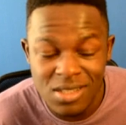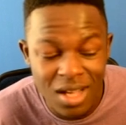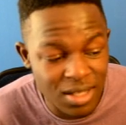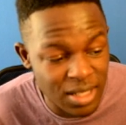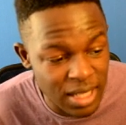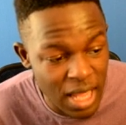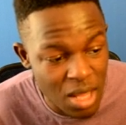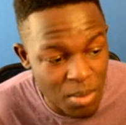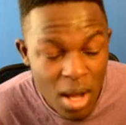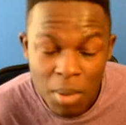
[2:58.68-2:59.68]
start of the
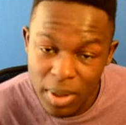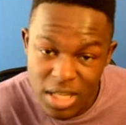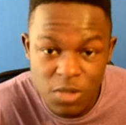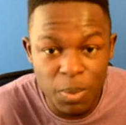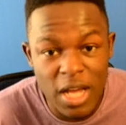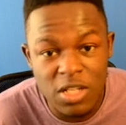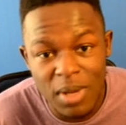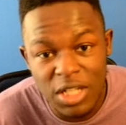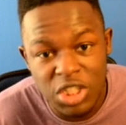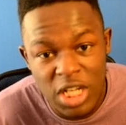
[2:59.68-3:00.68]
game, but his price
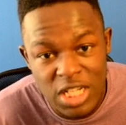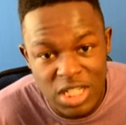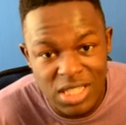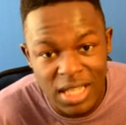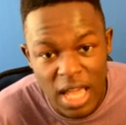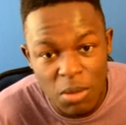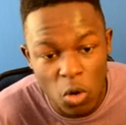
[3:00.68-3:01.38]
might change as the game